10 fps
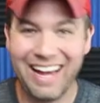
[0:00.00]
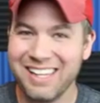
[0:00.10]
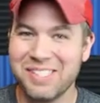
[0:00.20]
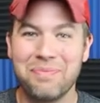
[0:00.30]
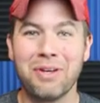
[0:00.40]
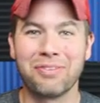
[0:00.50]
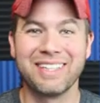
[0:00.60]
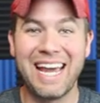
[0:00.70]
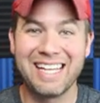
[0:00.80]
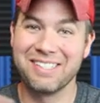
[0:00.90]
This beautiful
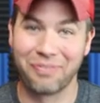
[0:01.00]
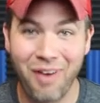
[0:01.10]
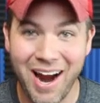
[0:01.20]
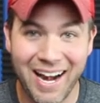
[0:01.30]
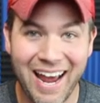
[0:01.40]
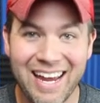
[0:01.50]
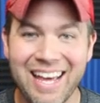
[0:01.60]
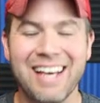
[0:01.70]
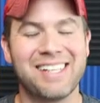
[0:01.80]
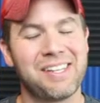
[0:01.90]
day is Friday,
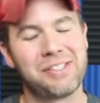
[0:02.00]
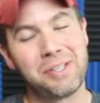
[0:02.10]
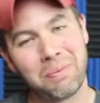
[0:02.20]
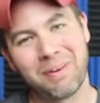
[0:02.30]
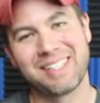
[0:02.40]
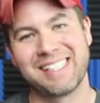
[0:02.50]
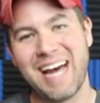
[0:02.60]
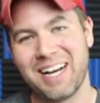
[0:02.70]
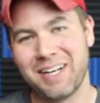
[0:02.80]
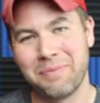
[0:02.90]
so super
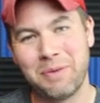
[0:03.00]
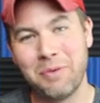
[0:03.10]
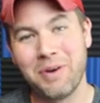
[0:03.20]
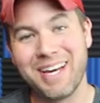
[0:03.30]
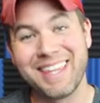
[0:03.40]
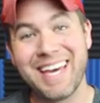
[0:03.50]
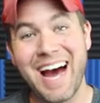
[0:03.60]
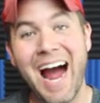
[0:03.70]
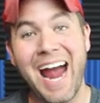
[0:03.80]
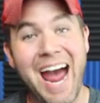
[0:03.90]
excited to be with you.
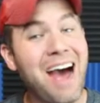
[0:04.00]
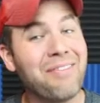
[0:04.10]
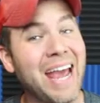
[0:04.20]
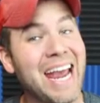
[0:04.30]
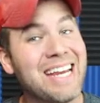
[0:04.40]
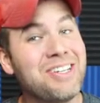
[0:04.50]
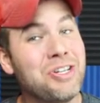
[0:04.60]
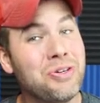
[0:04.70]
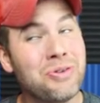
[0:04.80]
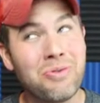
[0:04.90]
I have a
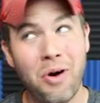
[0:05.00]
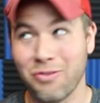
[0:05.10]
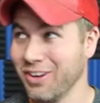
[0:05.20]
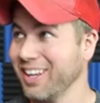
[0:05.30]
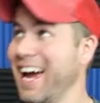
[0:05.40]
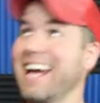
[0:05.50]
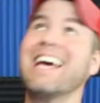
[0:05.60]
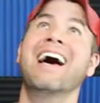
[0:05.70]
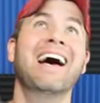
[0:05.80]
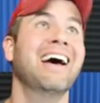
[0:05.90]
new overlay